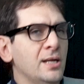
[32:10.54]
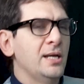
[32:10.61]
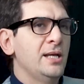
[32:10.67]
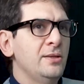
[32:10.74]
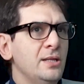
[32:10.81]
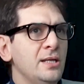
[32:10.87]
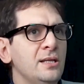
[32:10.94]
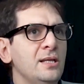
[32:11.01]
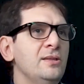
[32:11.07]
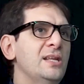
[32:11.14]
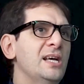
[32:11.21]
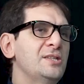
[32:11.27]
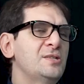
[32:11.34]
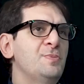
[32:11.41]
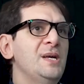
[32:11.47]
in
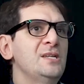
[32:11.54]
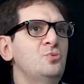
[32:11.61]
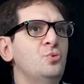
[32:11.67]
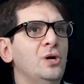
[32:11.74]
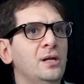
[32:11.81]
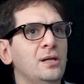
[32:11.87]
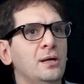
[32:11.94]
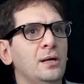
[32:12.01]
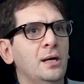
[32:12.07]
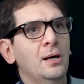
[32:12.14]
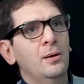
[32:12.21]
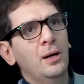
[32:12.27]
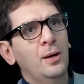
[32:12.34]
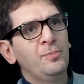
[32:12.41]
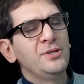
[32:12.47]
that space, we
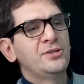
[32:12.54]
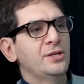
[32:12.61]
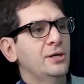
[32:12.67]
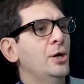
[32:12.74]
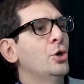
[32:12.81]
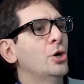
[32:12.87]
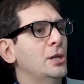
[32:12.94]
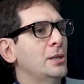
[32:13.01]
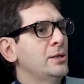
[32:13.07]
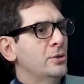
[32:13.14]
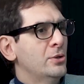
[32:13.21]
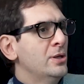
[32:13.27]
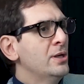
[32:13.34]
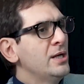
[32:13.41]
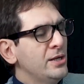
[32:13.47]
are a bit
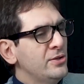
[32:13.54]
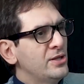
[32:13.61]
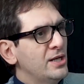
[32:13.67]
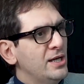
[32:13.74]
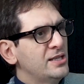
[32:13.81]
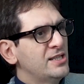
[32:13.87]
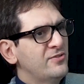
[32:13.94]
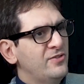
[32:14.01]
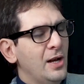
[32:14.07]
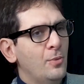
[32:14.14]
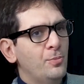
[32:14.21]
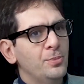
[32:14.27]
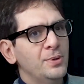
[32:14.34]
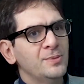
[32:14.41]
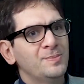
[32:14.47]
earlier in the
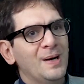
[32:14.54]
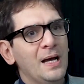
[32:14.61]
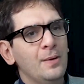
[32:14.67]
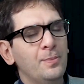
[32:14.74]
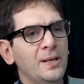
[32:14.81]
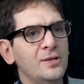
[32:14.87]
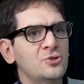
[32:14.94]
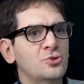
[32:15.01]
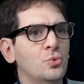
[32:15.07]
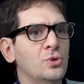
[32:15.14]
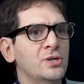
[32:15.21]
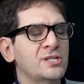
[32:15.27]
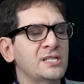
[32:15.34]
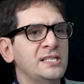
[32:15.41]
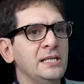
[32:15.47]
development pipeline, so
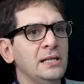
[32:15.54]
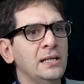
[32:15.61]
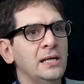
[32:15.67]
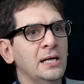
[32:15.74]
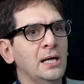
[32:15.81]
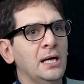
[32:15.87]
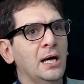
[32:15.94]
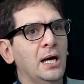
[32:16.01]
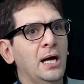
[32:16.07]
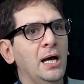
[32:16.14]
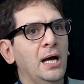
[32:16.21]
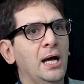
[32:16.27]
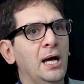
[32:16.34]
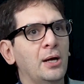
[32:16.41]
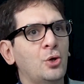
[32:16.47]
we're still
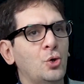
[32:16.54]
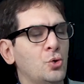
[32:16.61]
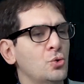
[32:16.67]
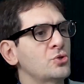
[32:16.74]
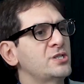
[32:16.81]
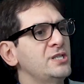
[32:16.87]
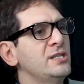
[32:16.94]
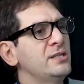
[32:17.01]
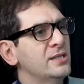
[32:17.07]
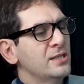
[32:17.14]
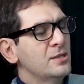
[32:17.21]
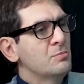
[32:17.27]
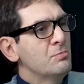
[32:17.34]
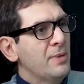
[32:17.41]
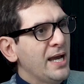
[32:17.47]

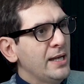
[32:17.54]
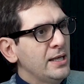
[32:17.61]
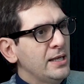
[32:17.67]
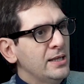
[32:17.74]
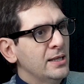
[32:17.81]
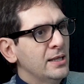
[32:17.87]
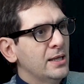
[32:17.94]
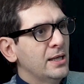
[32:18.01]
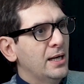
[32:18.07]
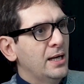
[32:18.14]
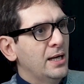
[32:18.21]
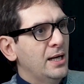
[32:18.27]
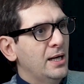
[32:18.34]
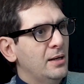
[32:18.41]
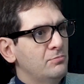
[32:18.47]
considering many
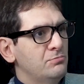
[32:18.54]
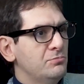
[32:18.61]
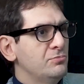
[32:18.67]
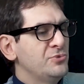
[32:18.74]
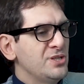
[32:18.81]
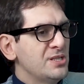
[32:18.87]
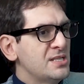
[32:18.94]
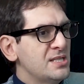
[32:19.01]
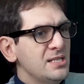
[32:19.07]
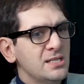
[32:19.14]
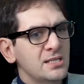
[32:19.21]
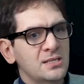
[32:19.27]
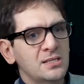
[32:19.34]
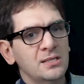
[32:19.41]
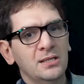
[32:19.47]

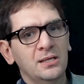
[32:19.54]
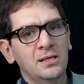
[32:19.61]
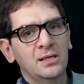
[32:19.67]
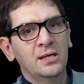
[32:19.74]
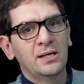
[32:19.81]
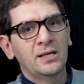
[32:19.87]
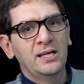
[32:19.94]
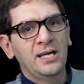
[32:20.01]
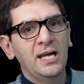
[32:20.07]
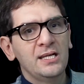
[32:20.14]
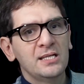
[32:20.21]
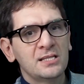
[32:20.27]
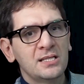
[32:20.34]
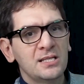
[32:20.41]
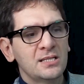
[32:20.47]
disease
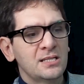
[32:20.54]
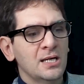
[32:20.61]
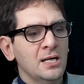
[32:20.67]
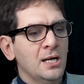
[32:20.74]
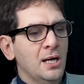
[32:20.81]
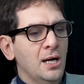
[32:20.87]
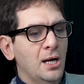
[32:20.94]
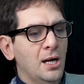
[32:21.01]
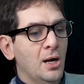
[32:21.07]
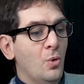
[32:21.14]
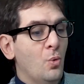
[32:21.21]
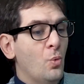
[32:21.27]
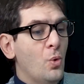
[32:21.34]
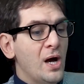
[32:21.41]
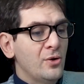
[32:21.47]
cases.
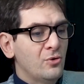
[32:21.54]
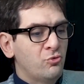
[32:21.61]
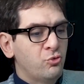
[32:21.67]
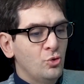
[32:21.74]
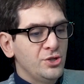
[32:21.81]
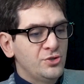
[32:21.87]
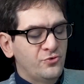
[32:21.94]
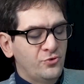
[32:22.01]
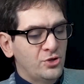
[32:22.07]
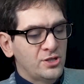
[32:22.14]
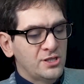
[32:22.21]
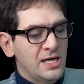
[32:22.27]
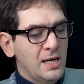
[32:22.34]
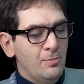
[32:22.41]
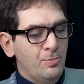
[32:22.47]
One of which, for
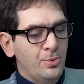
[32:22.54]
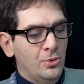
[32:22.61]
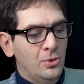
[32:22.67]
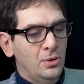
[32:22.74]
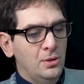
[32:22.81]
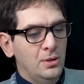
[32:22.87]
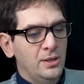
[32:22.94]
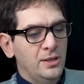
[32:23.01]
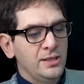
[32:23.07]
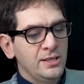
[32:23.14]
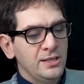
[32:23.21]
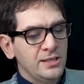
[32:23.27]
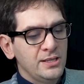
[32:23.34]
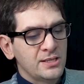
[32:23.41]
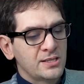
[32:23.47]
example,
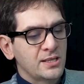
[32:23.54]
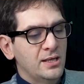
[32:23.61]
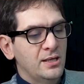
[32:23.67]
is